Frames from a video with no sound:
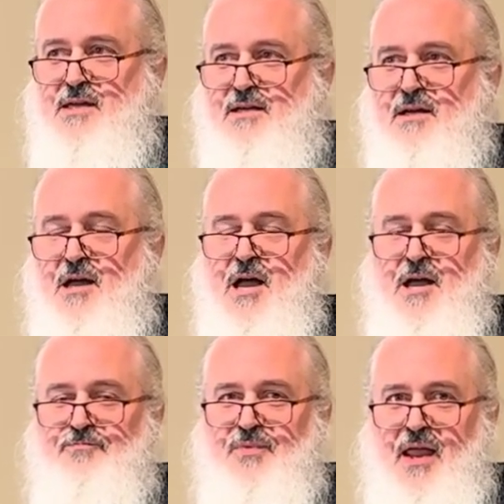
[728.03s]
we
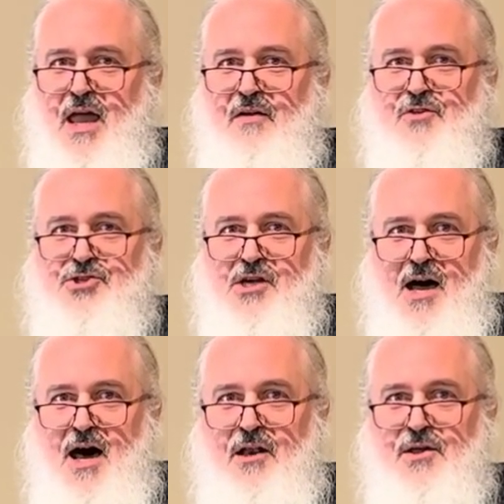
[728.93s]
have the
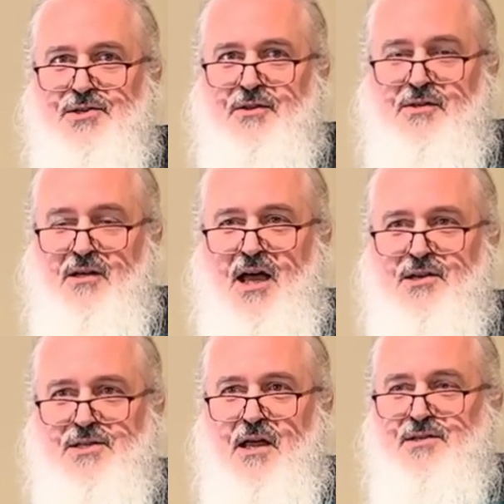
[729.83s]
jihadists that the
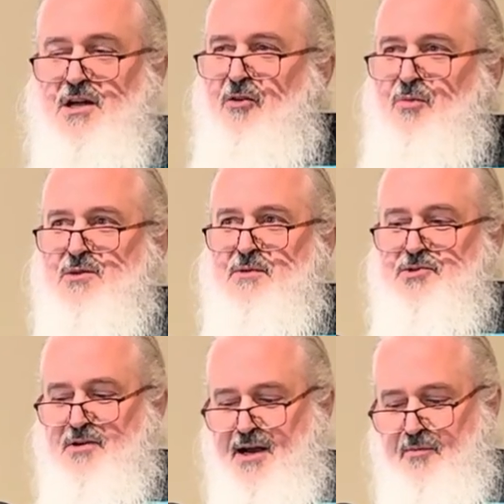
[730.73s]
United States government has been
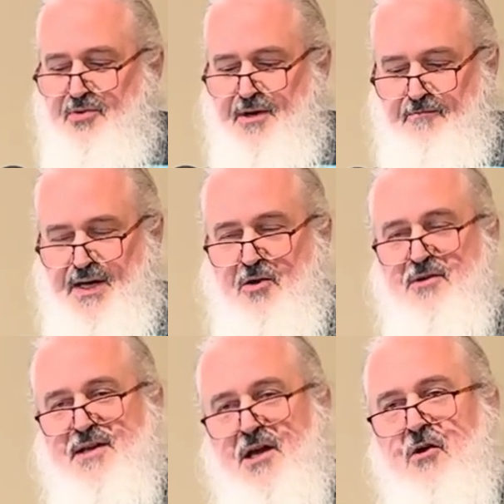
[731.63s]
trying to put in
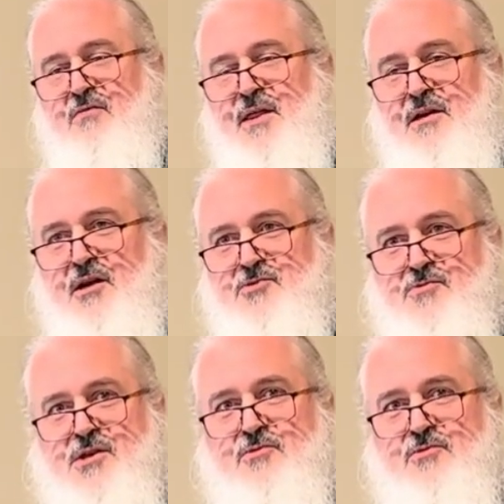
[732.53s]
power take over that country,